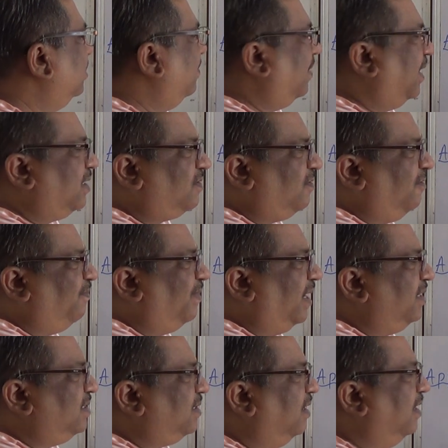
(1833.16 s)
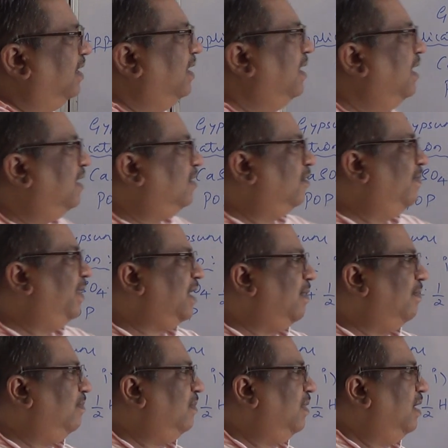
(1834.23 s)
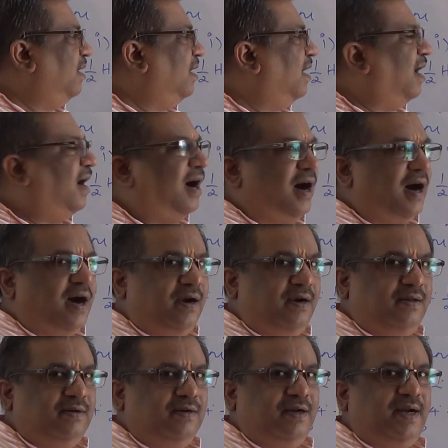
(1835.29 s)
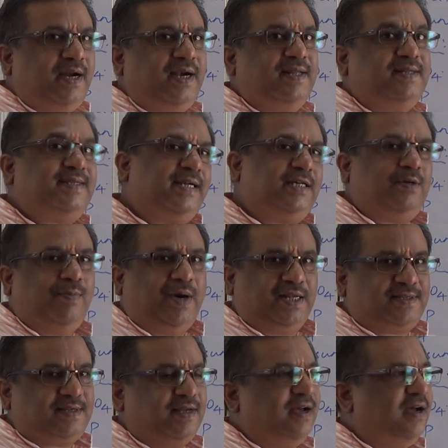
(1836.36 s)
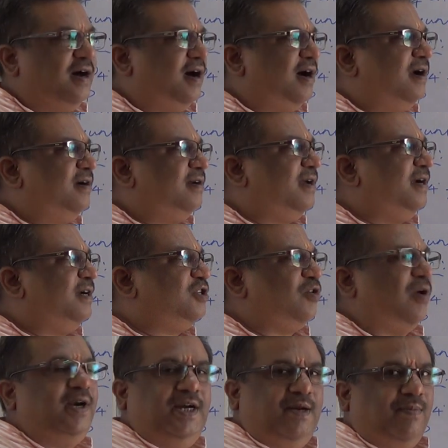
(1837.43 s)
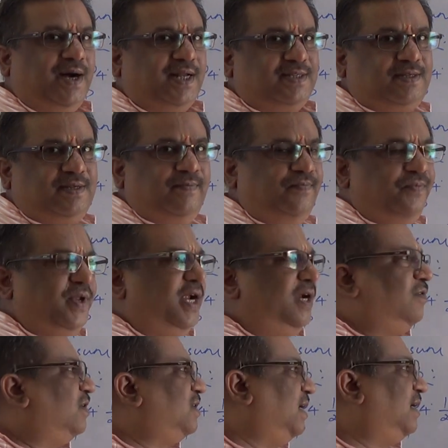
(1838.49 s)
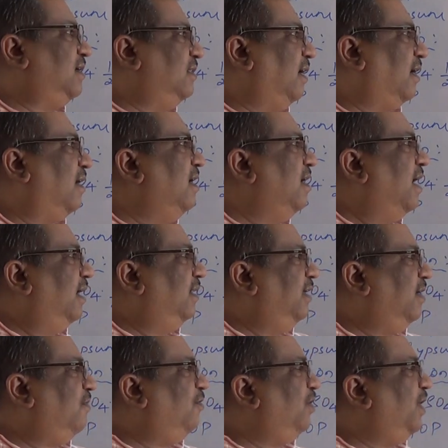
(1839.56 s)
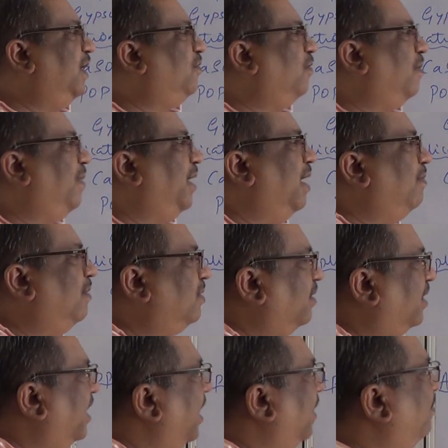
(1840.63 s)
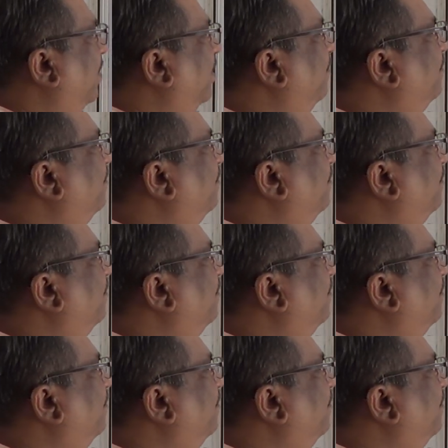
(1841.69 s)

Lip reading: the plaster of Paris. It will become a hard and set mass, hard and solid mass. It will set there, and therefore it would be able to keep